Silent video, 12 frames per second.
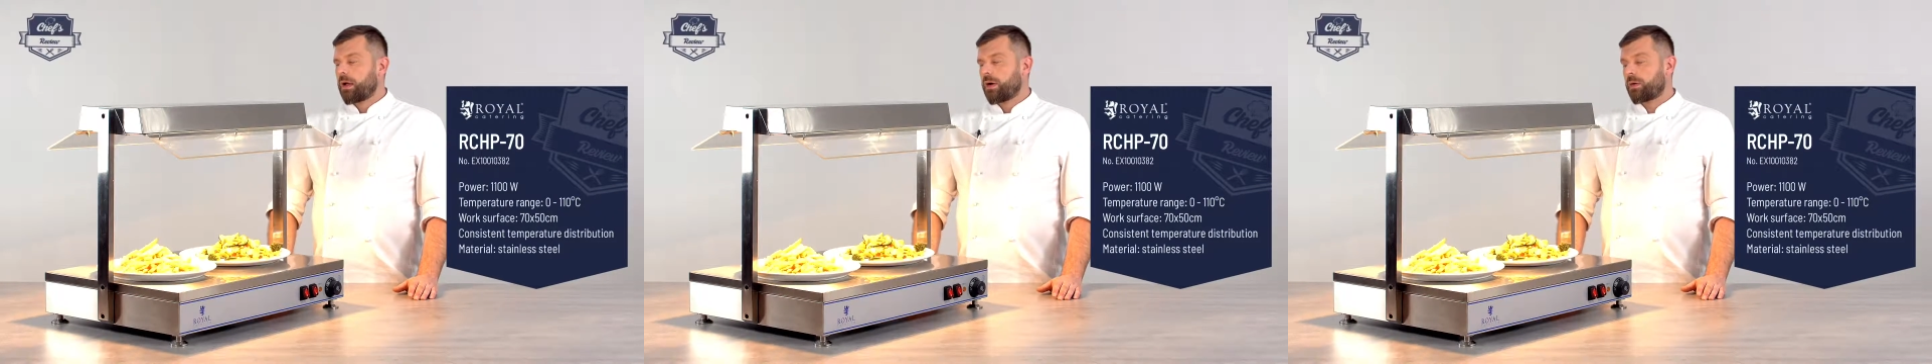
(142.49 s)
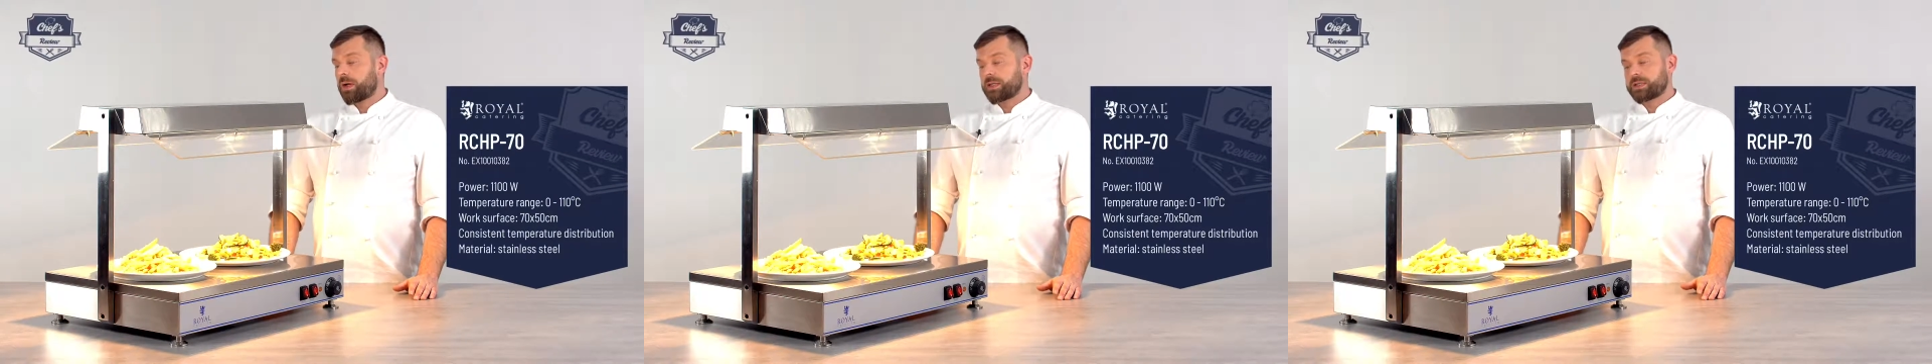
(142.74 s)

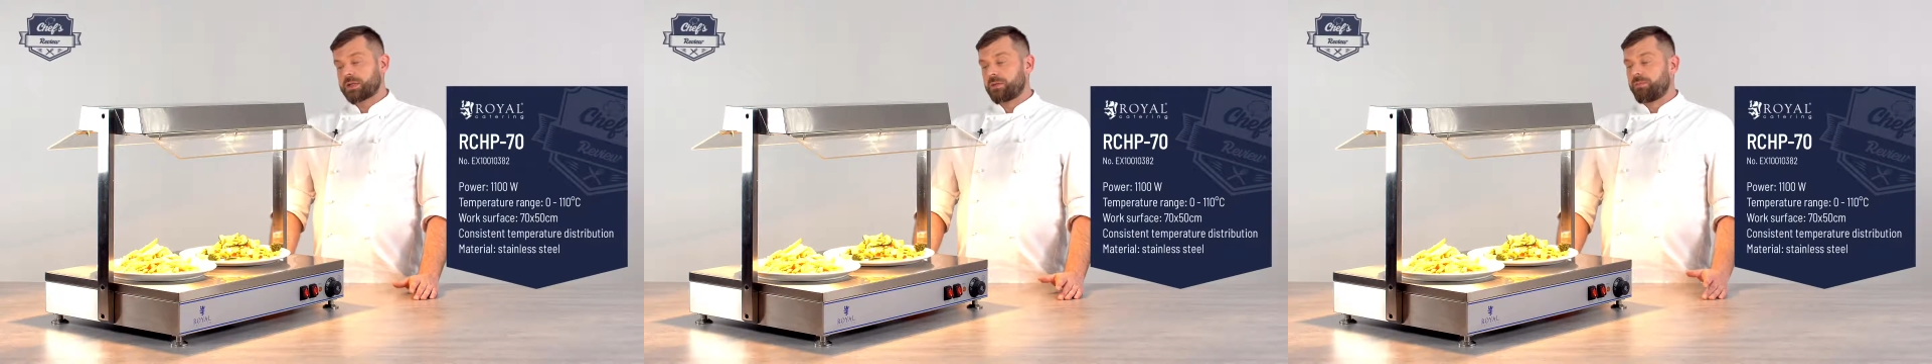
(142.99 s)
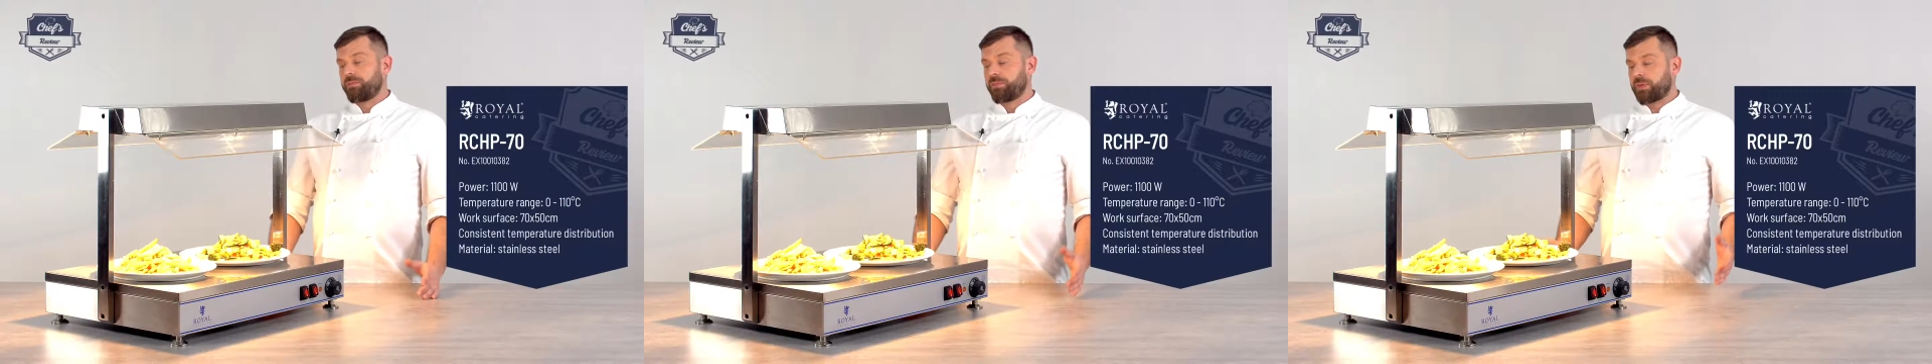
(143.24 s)
Alright,
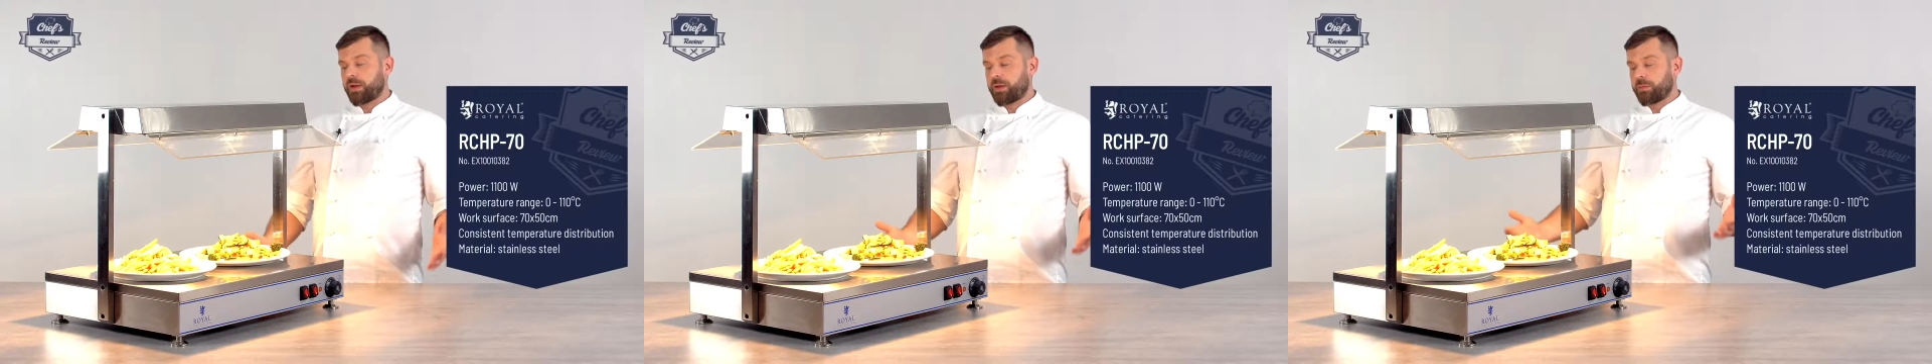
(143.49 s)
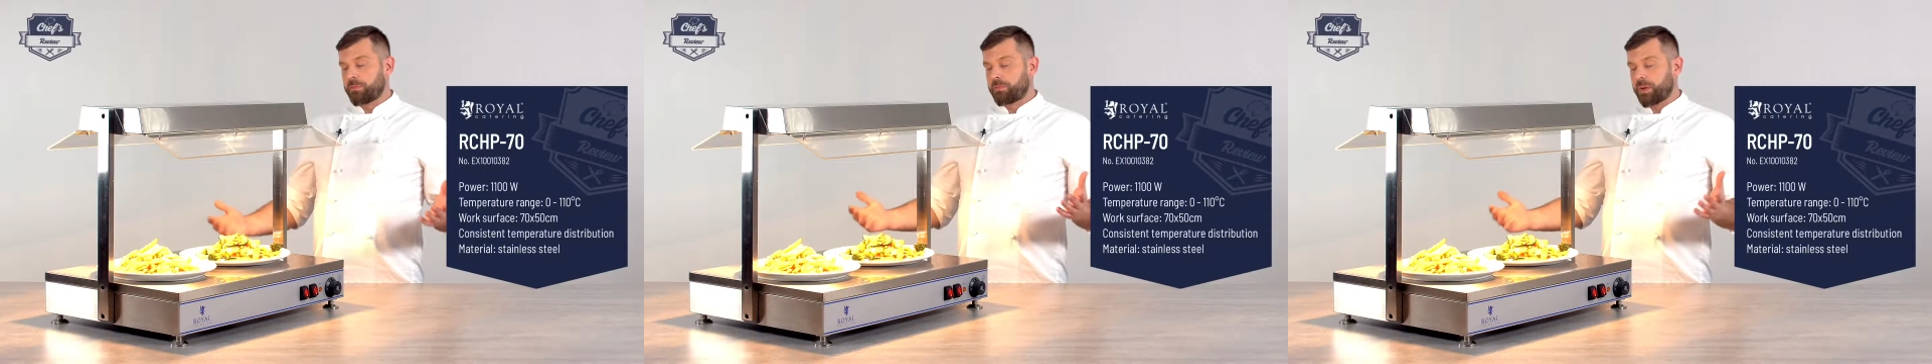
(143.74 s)
so
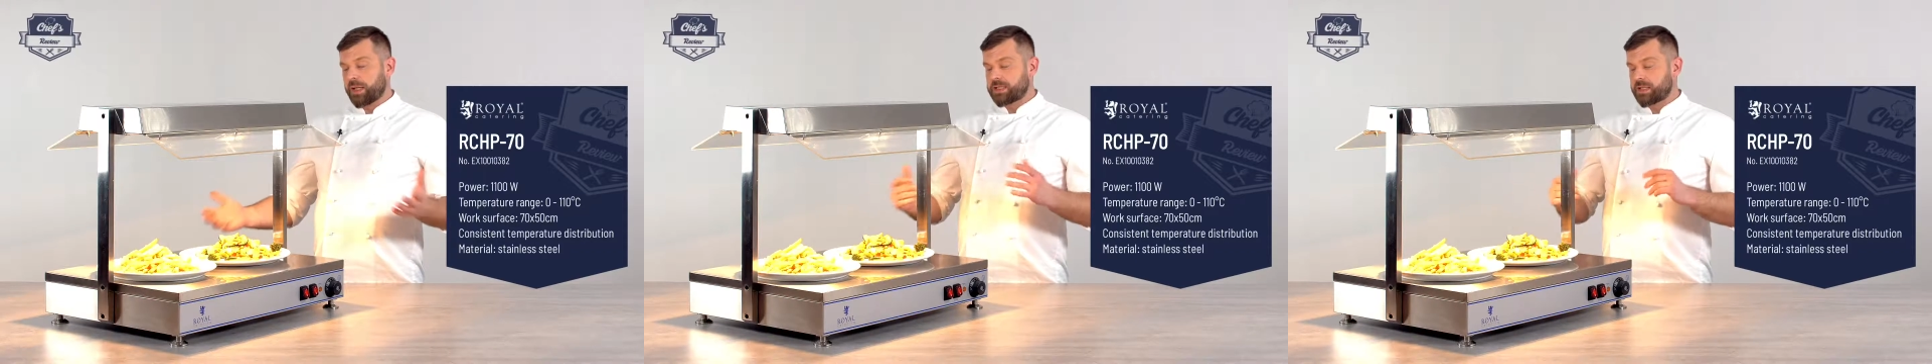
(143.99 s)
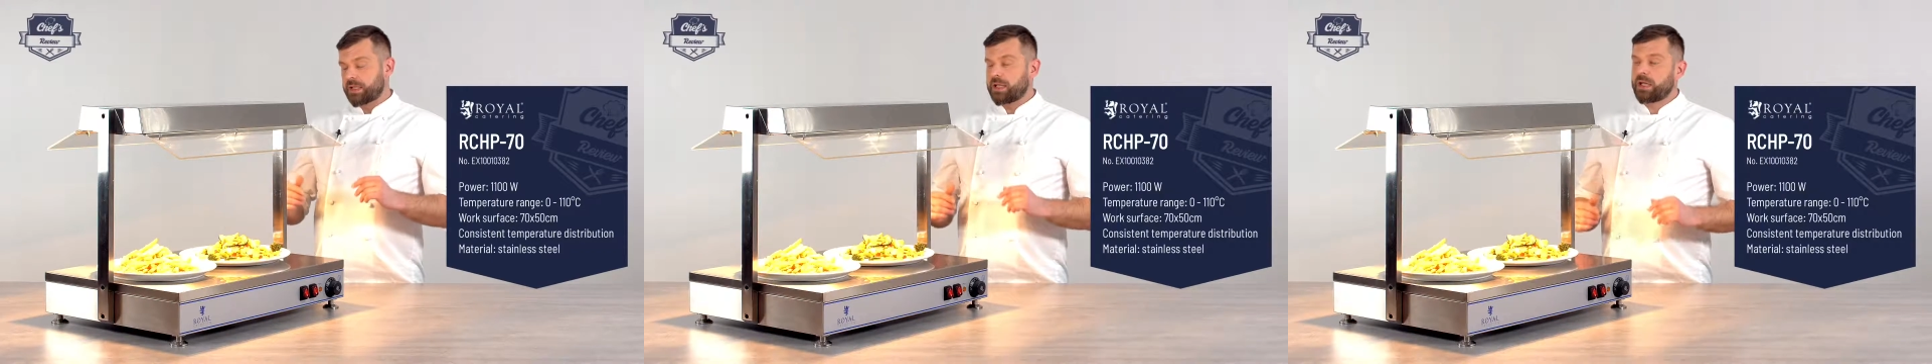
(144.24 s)

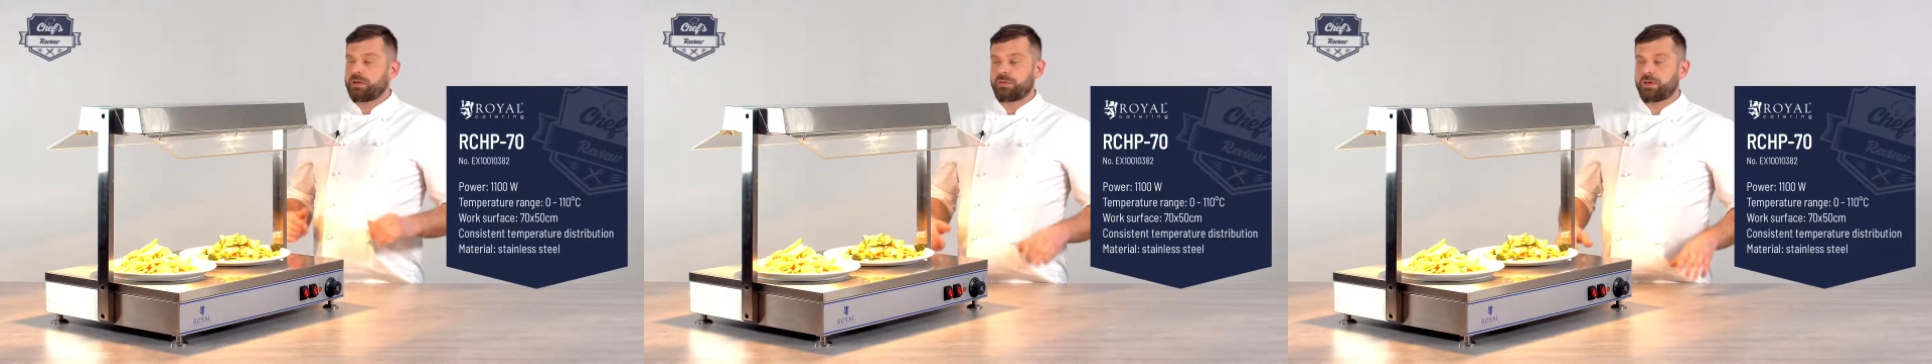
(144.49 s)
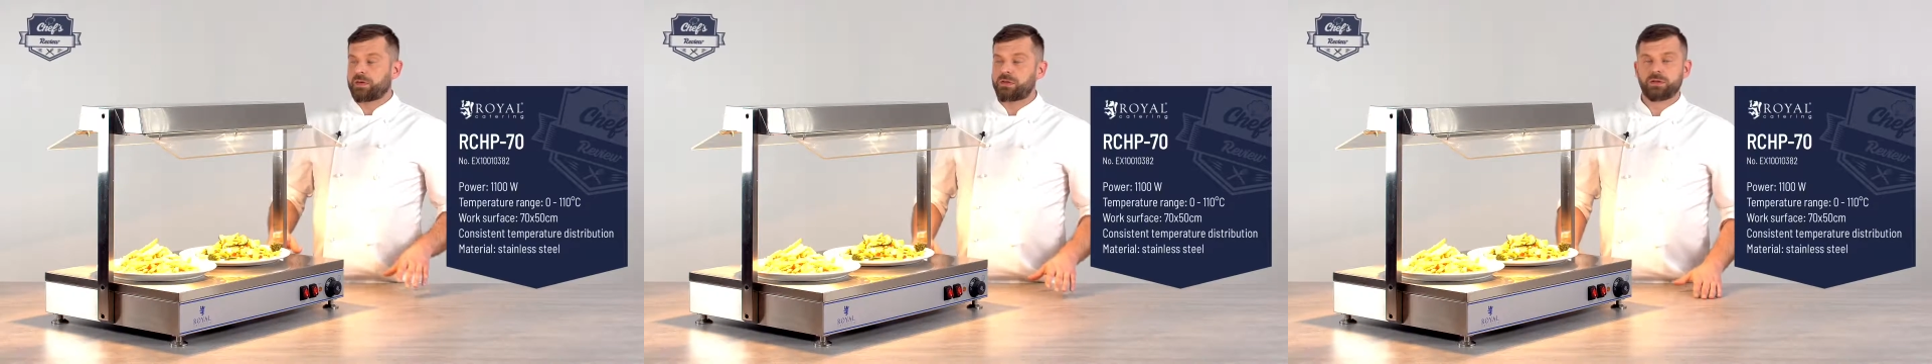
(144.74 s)
basically
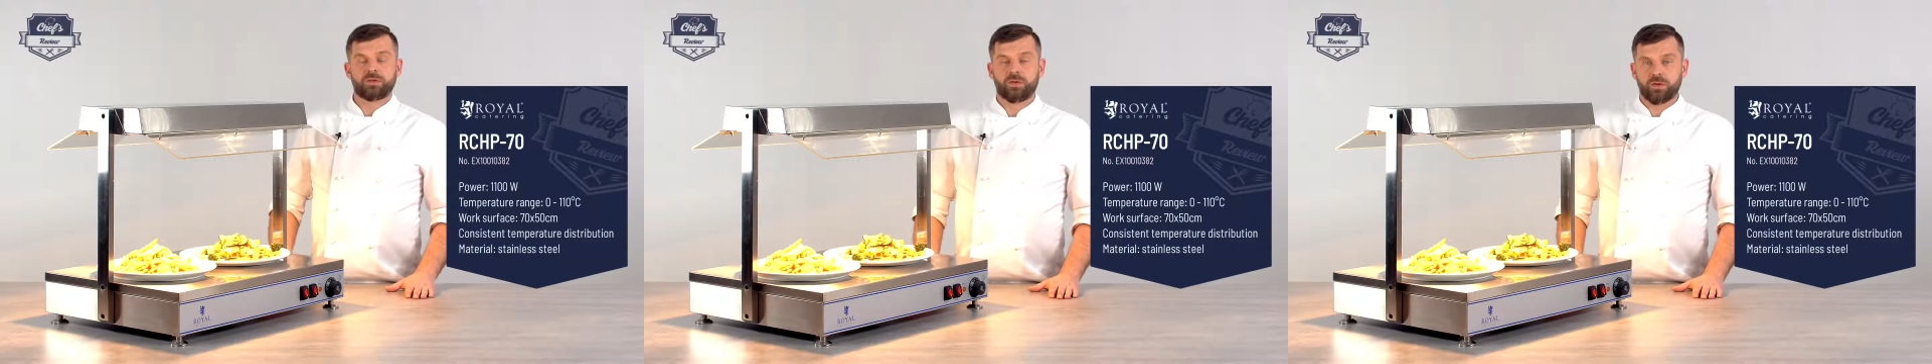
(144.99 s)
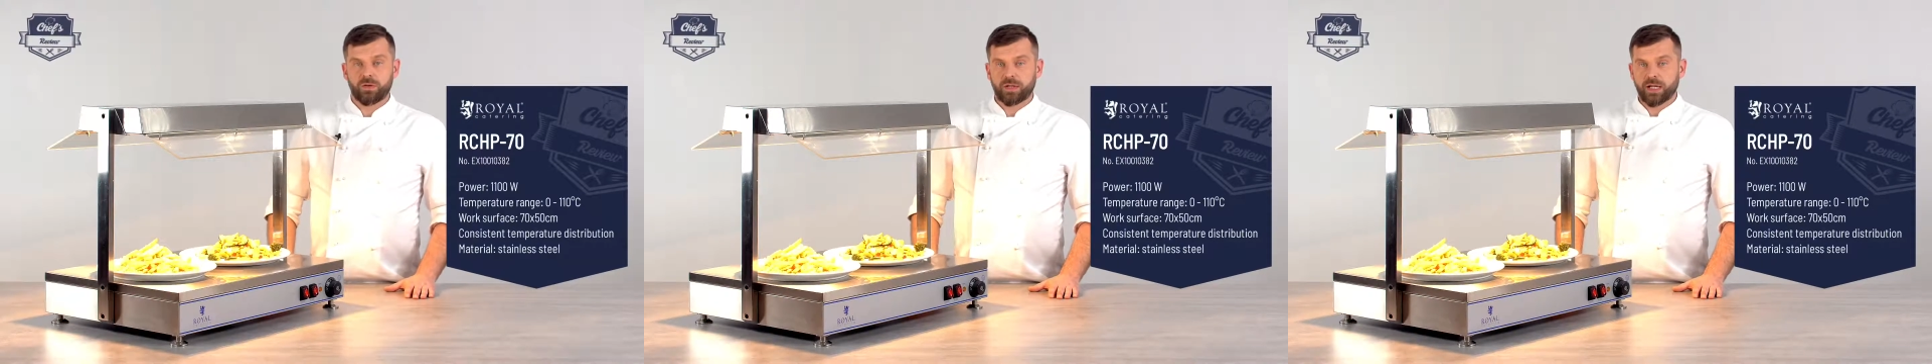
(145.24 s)
if you look for